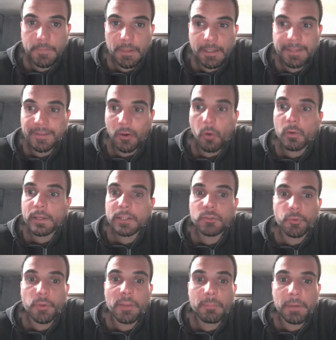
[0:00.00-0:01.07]
It's only to
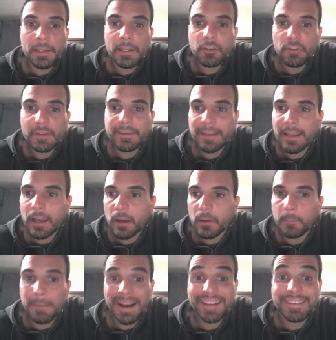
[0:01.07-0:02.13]
replenish, it's a
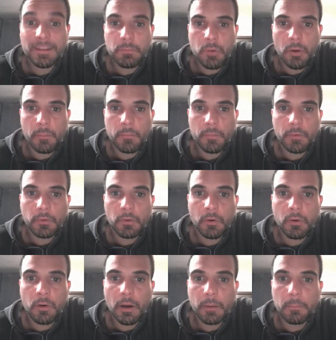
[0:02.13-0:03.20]
maximum,
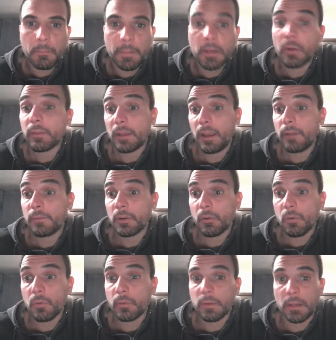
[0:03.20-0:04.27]
so because I haven't
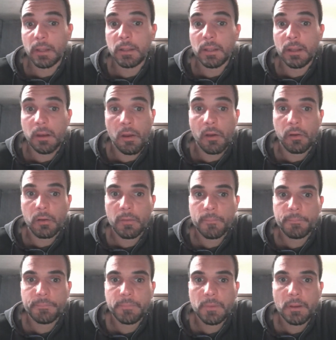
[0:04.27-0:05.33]
lost any luck,
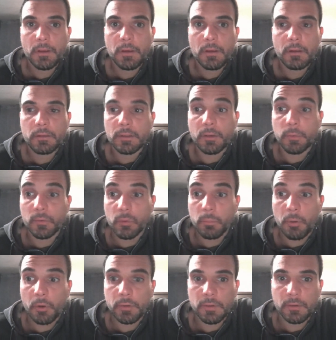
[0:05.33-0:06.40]
there is no
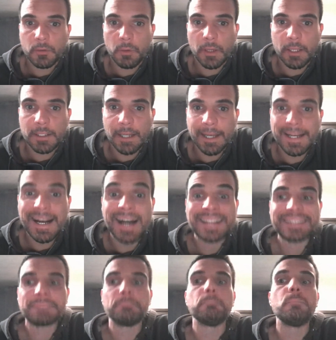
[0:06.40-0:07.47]
point in doing it. I
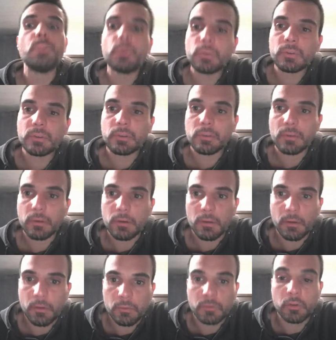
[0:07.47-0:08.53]
can't boost
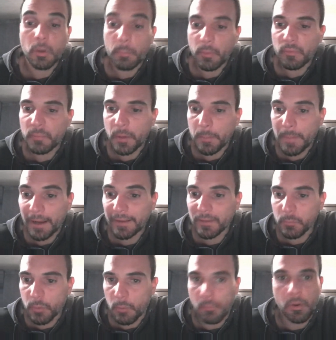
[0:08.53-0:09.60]
on top of my
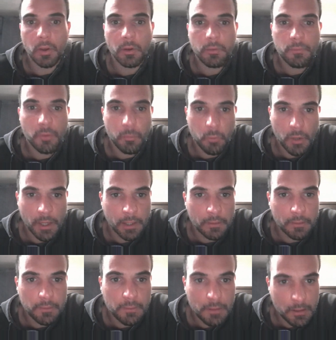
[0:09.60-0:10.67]
maximum luck, from what I
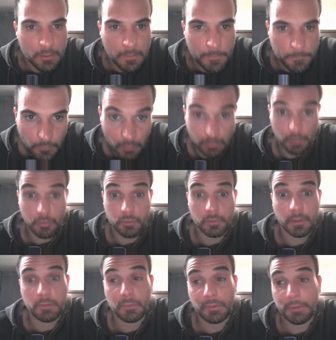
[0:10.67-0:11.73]
understand. You
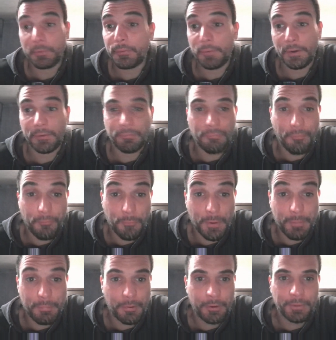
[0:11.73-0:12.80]
need to sacrifice
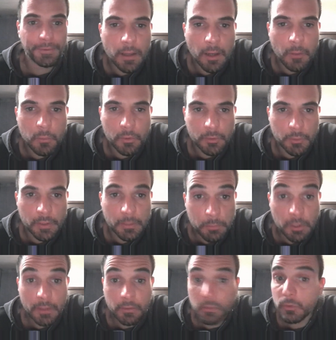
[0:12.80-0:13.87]
3 points. I won't do it,
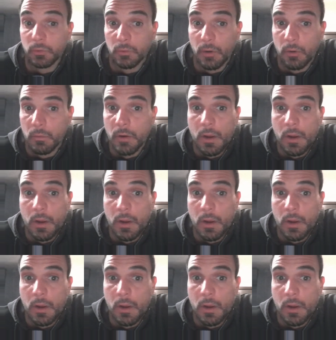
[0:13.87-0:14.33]
but it's good to know.